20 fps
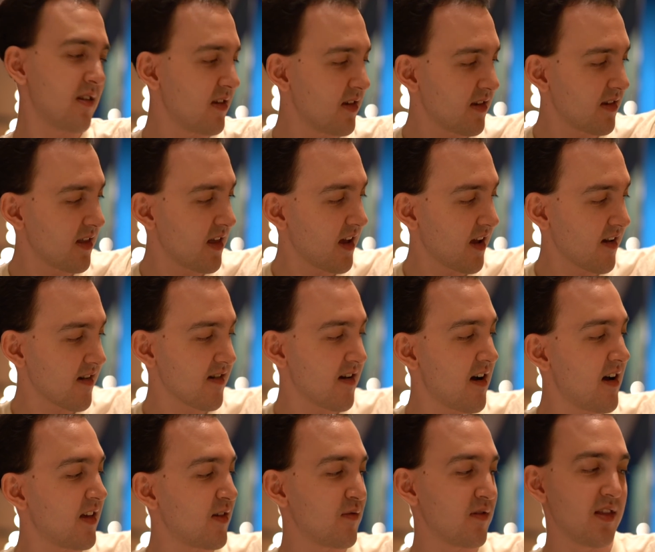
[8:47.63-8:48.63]
This is like
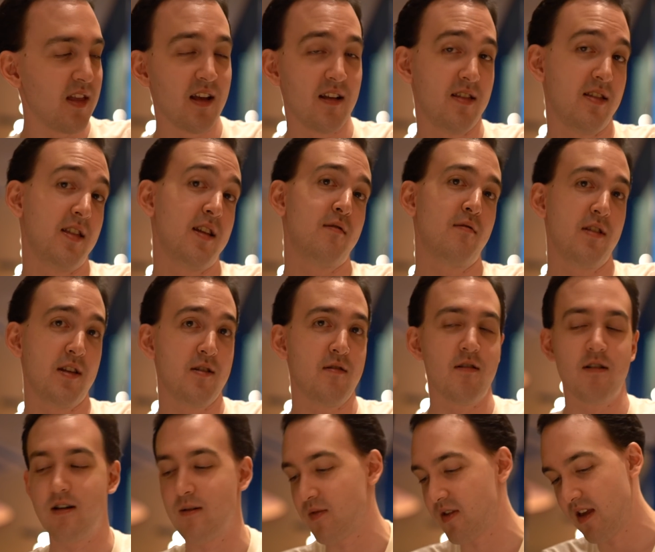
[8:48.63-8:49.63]
guys with like literally no
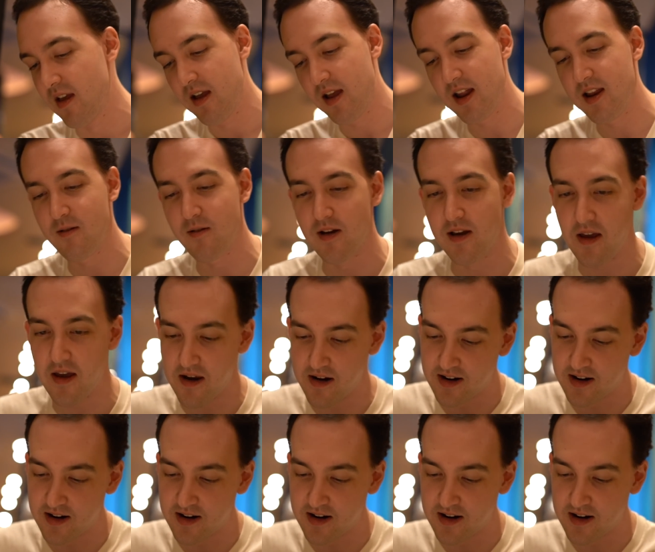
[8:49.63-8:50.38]
arms. Anyway,